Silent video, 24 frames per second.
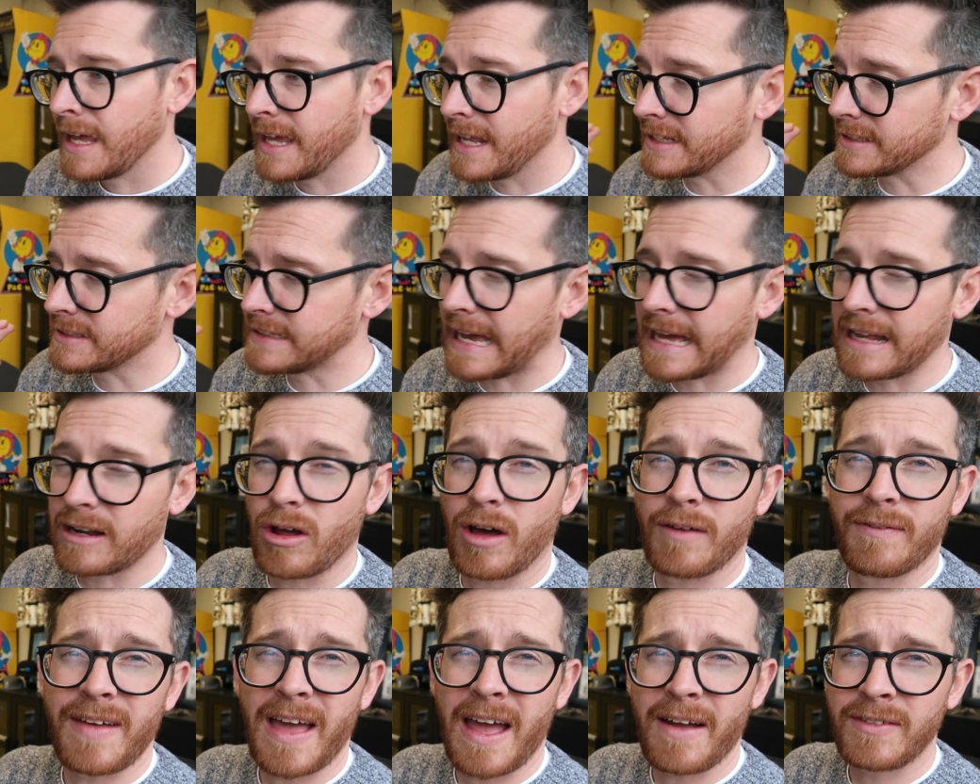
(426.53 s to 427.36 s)
It has gotten
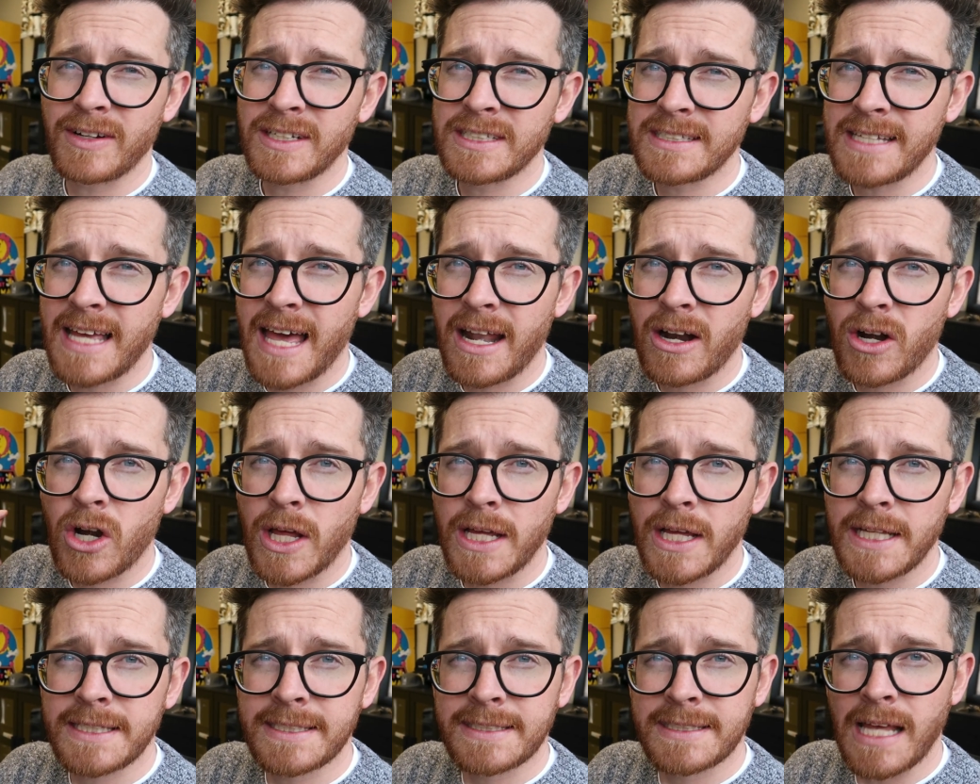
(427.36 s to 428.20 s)
off every
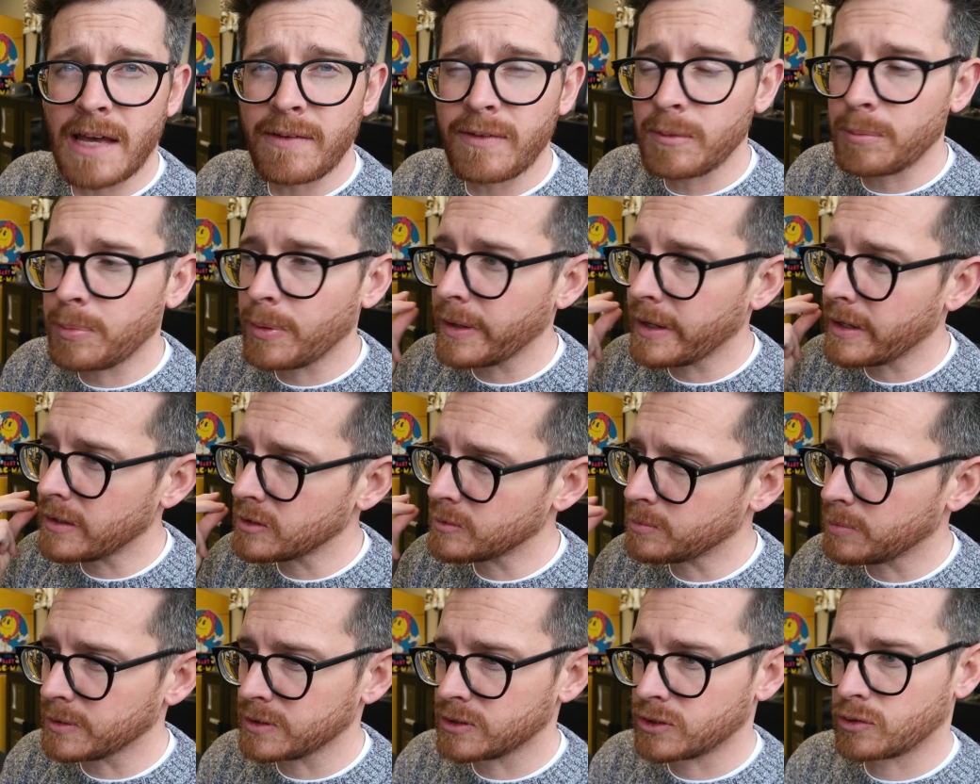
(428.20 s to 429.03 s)
Saturday, seven
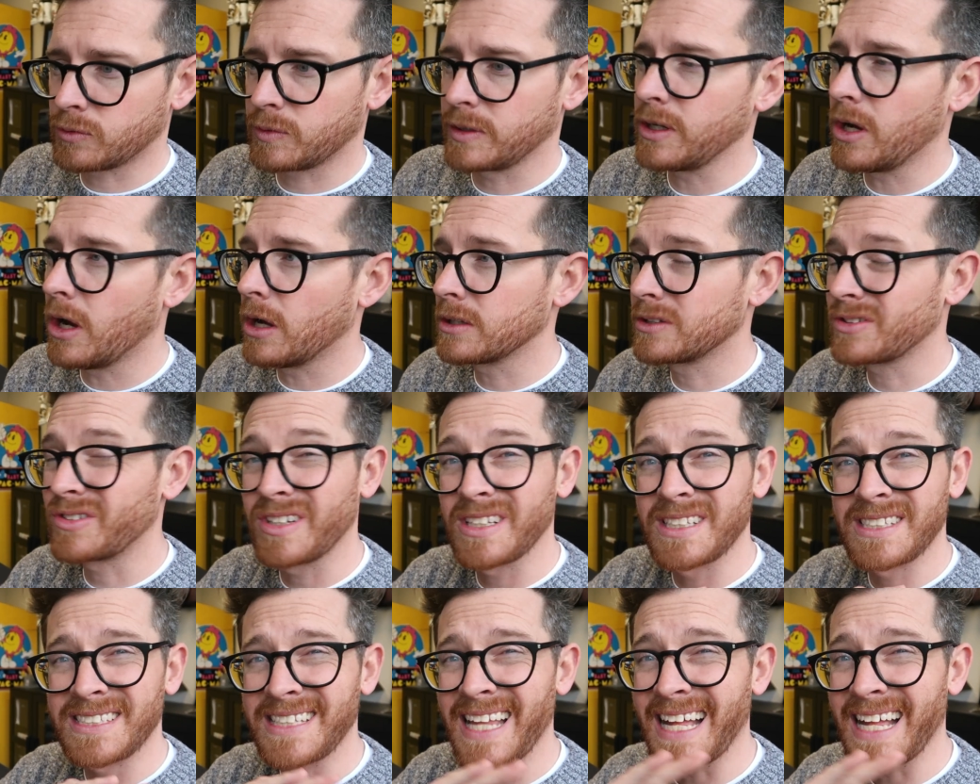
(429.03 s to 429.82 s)
players plus three alternates.